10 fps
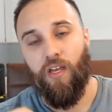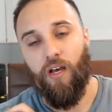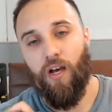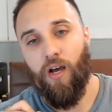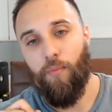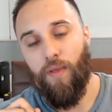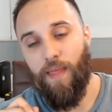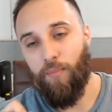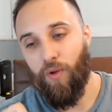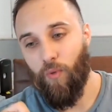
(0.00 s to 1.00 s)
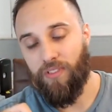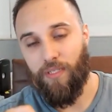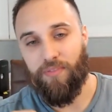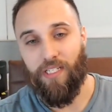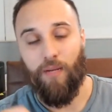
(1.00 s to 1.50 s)
And that'd be a one
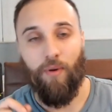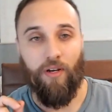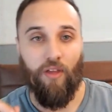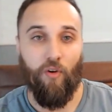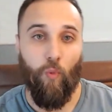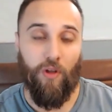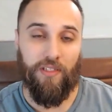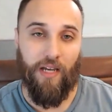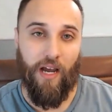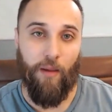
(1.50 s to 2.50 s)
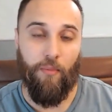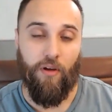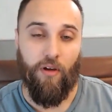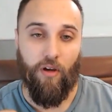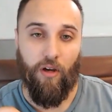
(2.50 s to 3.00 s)
time setup. Another one time
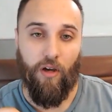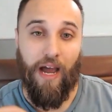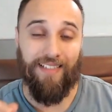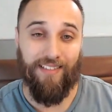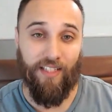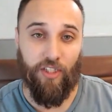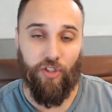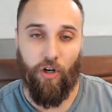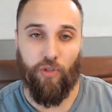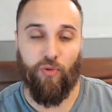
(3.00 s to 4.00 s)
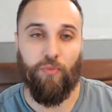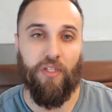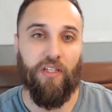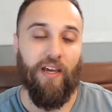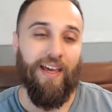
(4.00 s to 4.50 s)
high ticket charge would
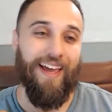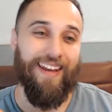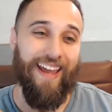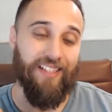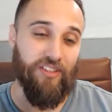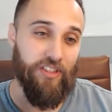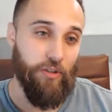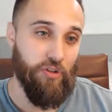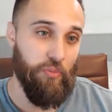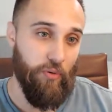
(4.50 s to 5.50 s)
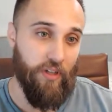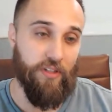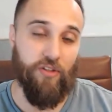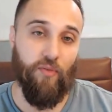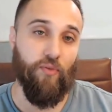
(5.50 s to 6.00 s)
be an SEO sprint.
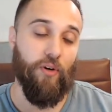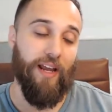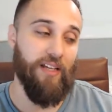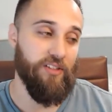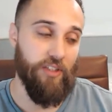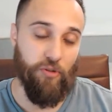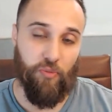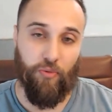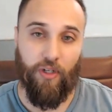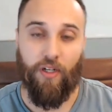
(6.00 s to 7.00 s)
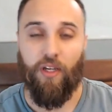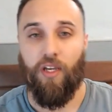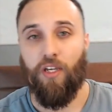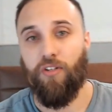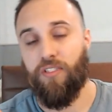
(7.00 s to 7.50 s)
So for an SEO sprint,
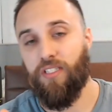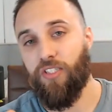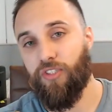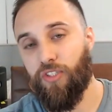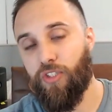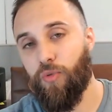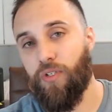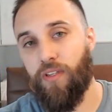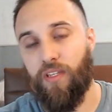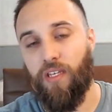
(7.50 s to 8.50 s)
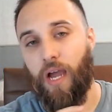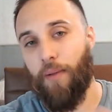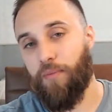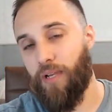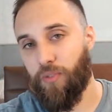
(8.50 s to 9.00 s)
you're essentially doing the
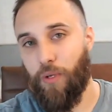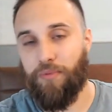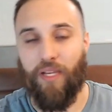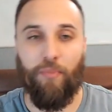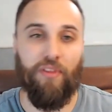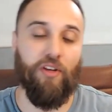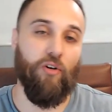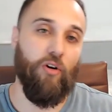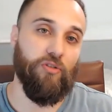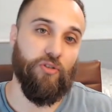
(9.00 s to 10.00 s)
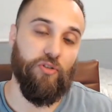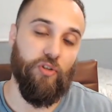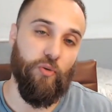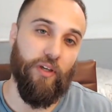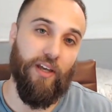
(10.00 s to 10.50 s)
optimized website, but then you're also
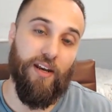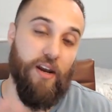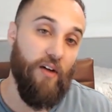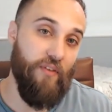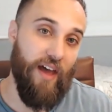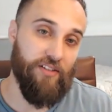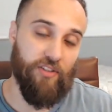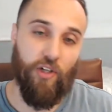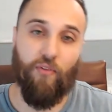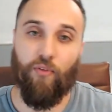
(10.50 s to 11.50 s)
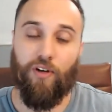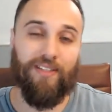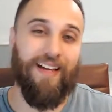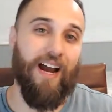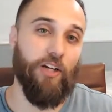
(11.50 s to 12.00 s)
doing enough SEO for an
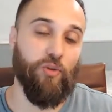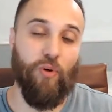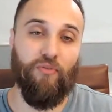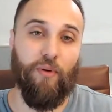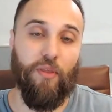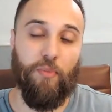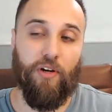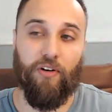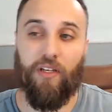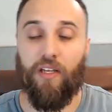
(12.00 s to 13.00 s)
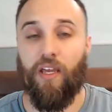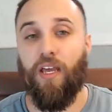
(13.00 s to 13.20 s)
entire 12-month period,